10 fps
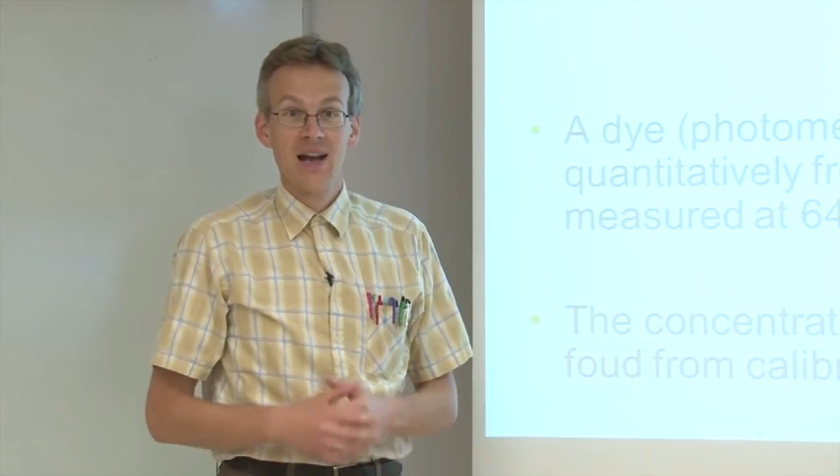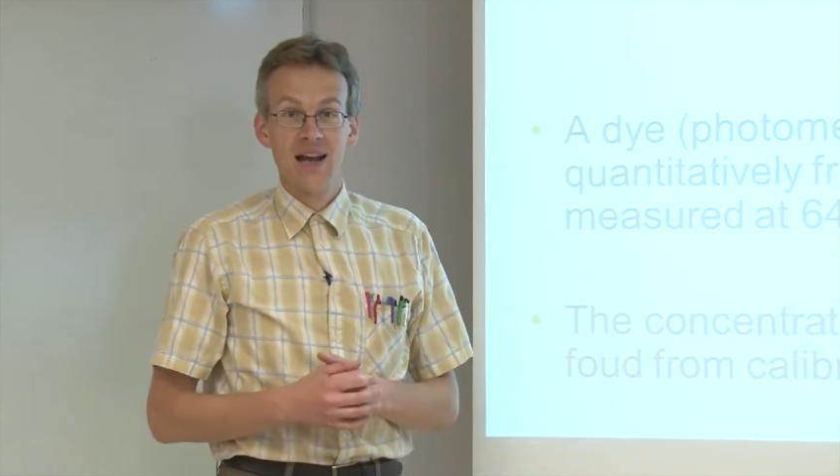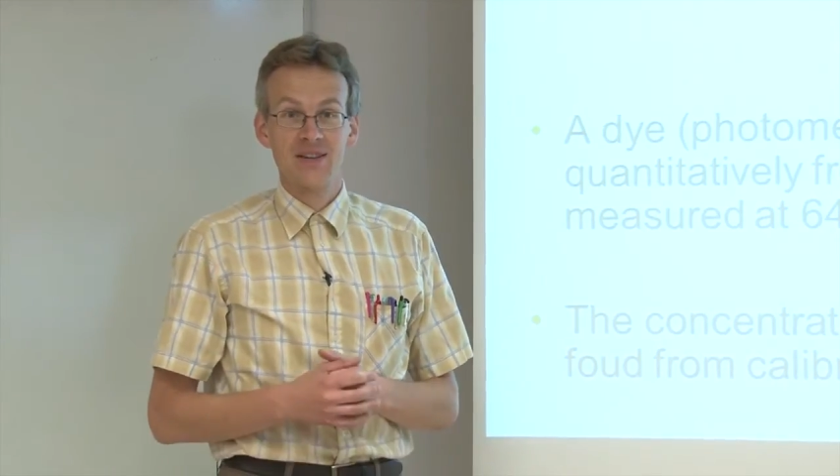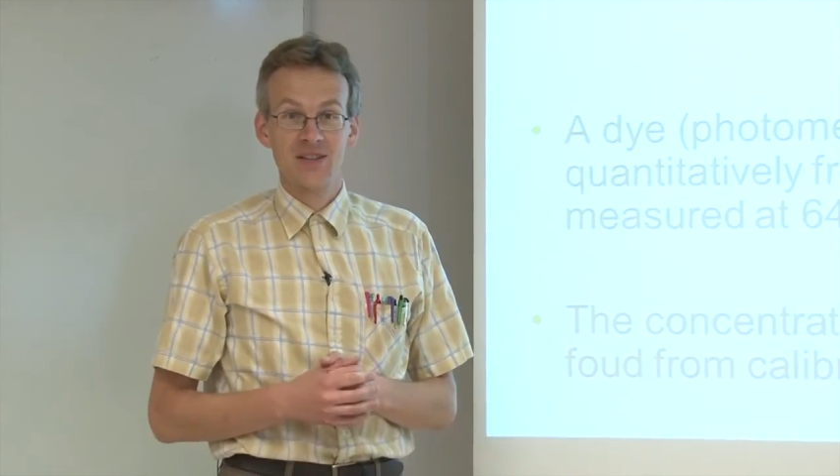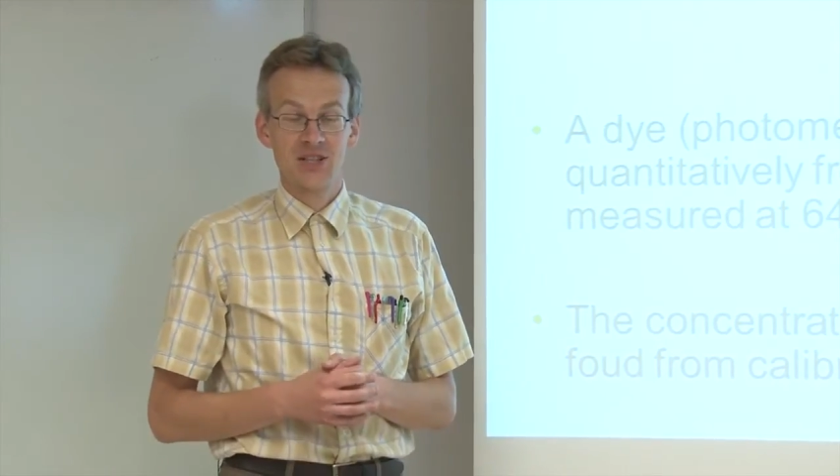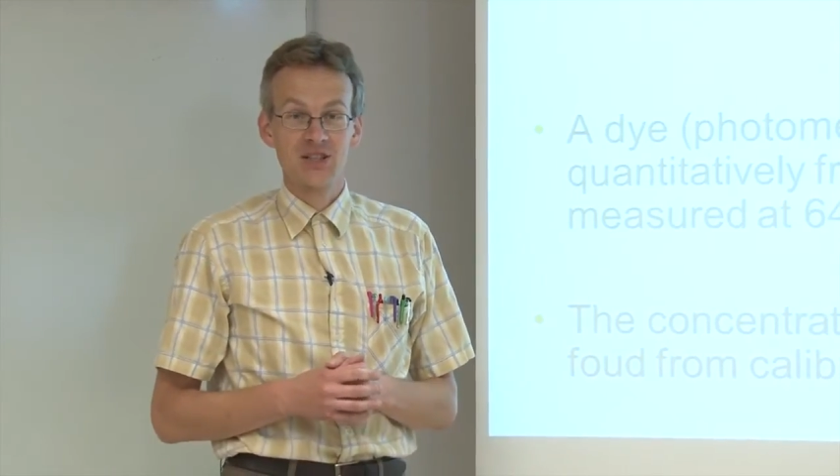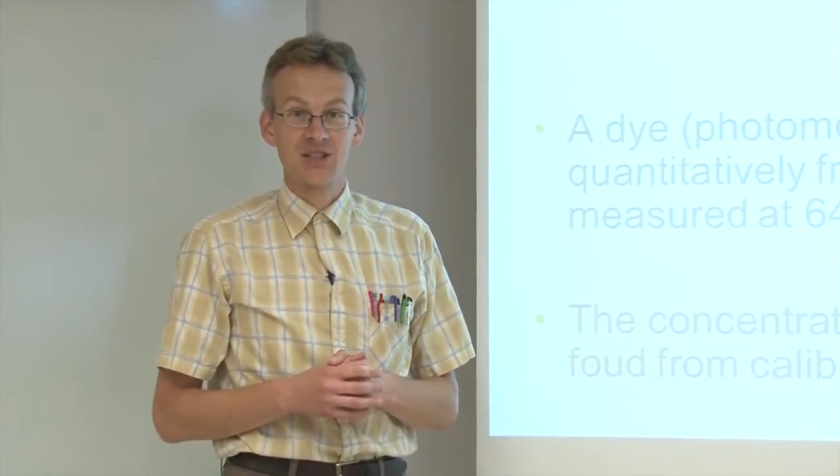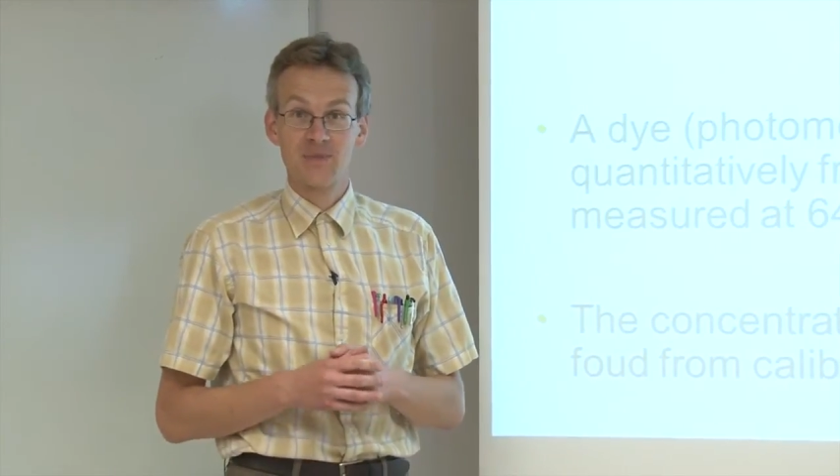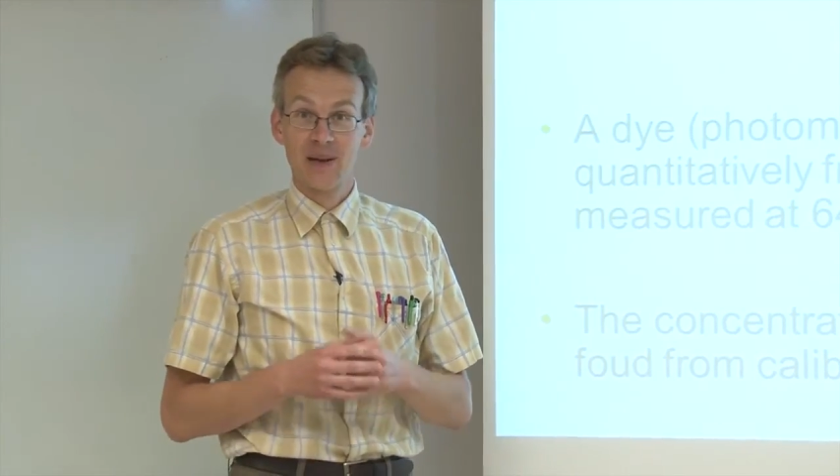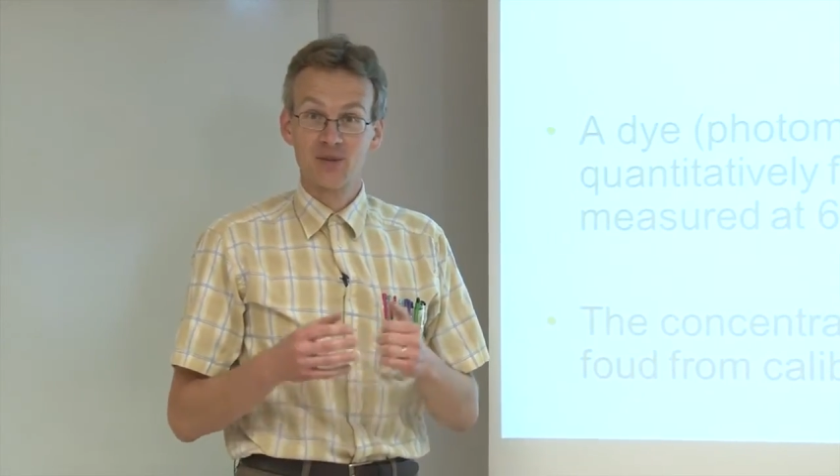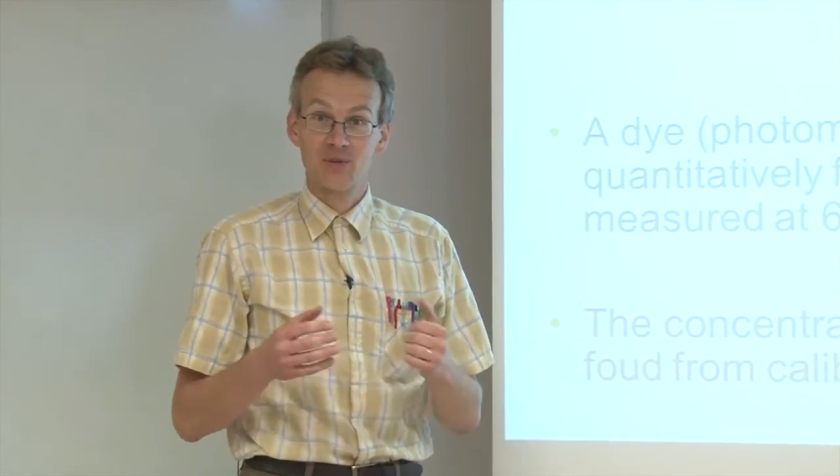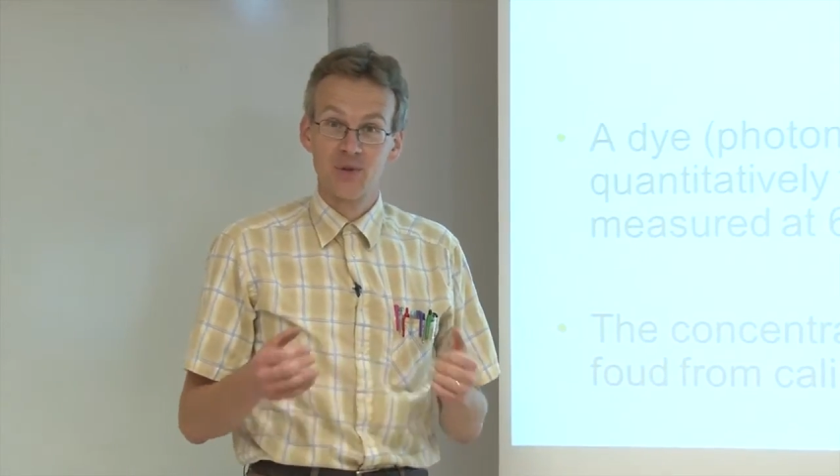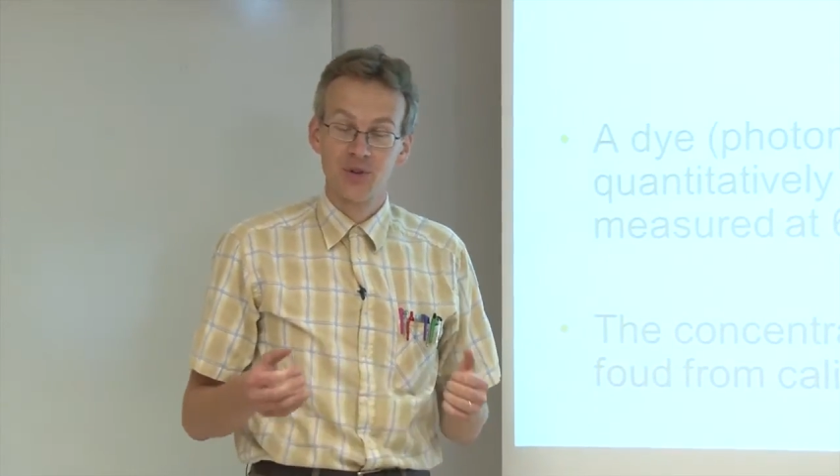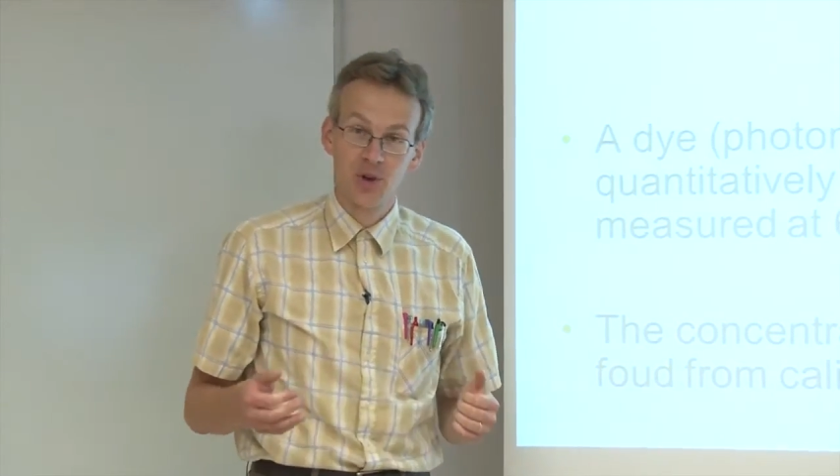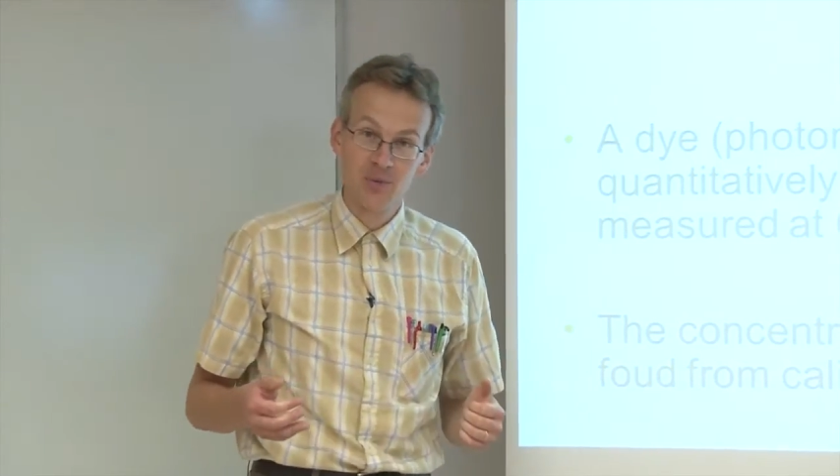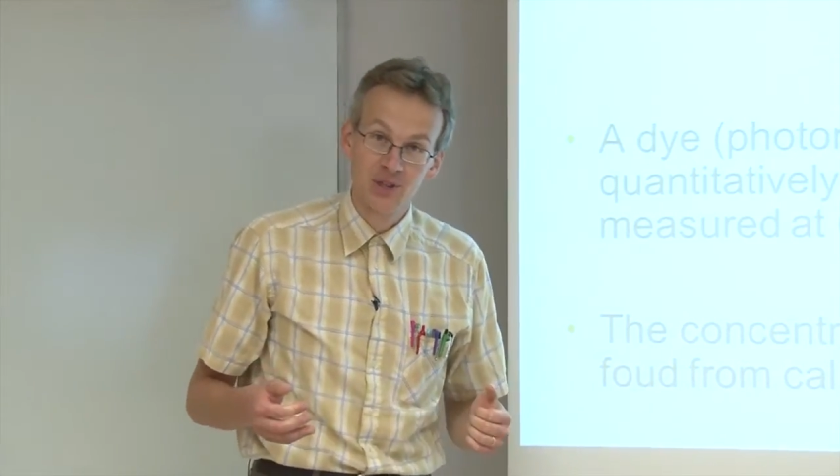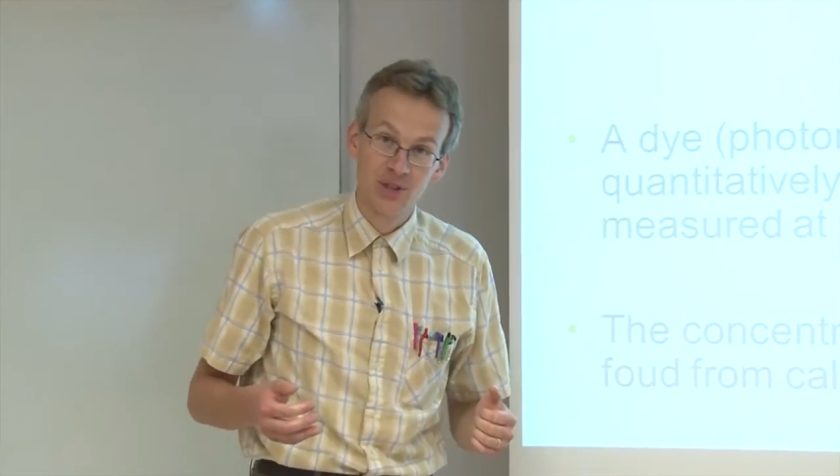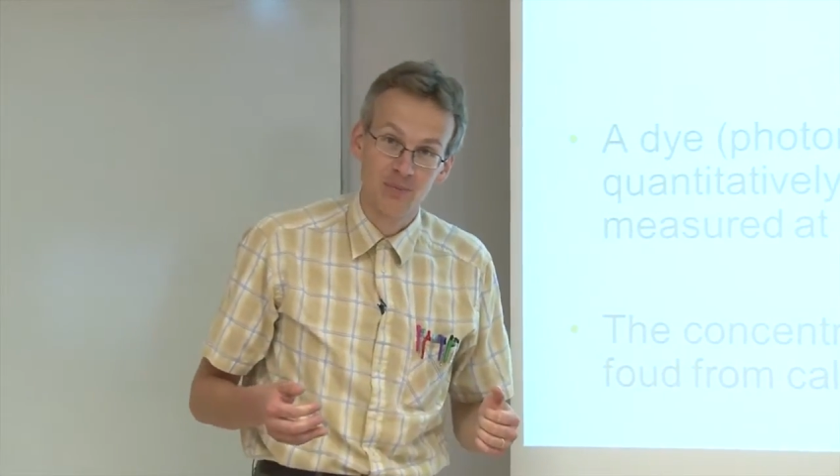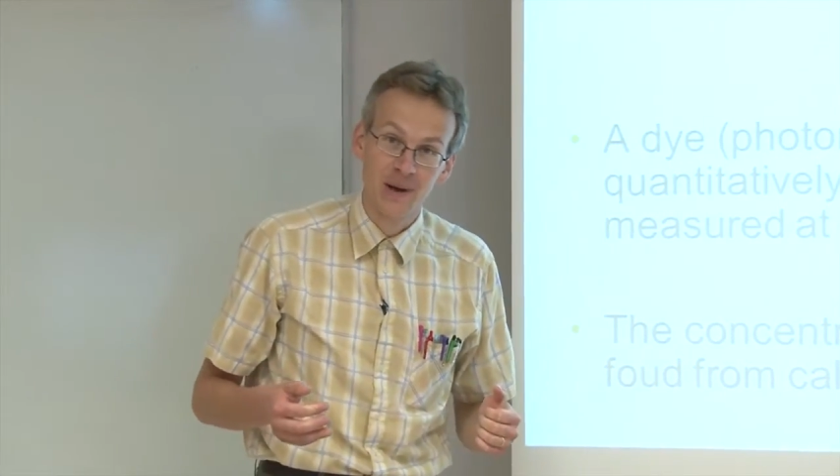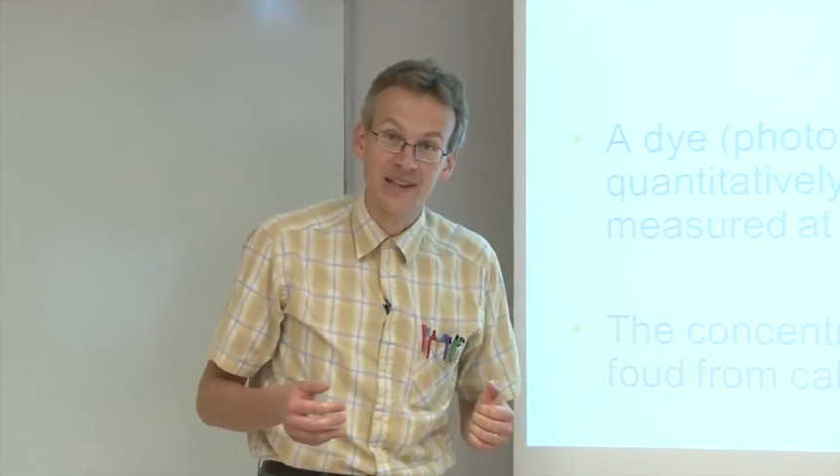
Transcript: And since spectrophotometer by